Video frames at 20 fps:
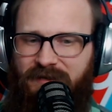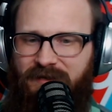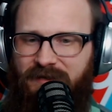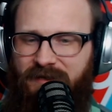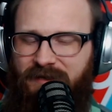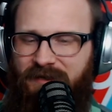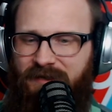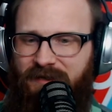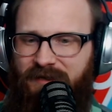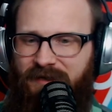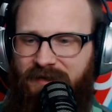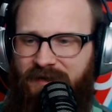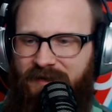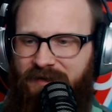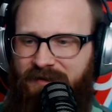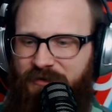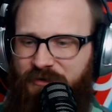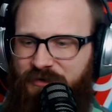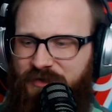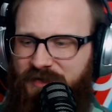And
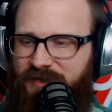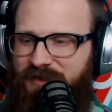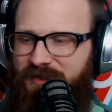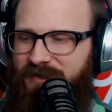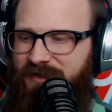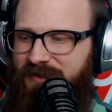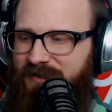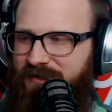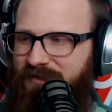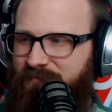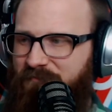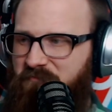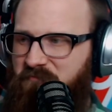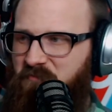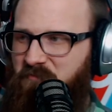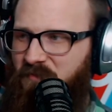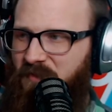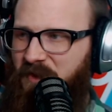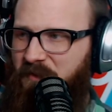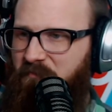there's this
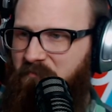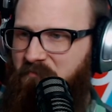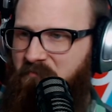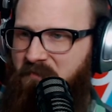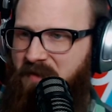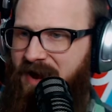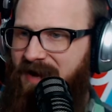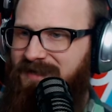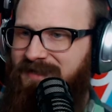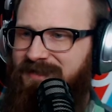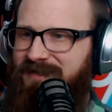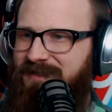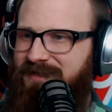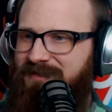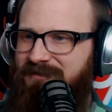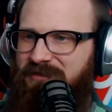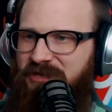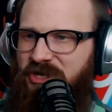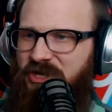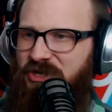
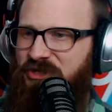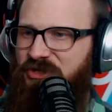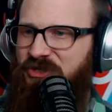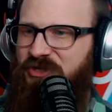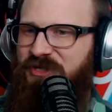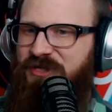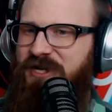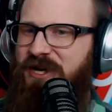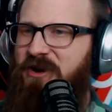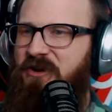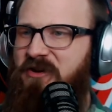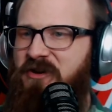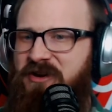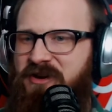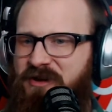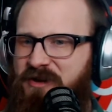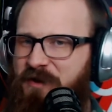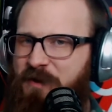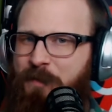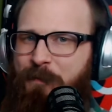mass
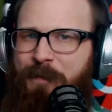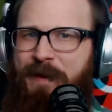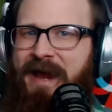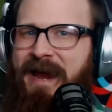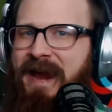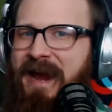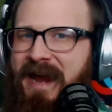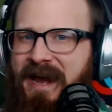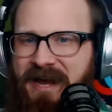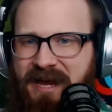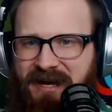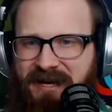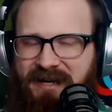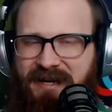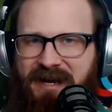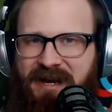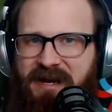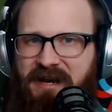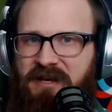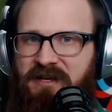hysteria and panic,
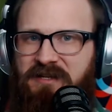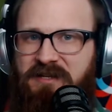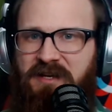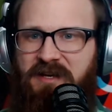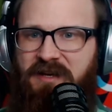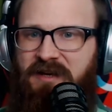and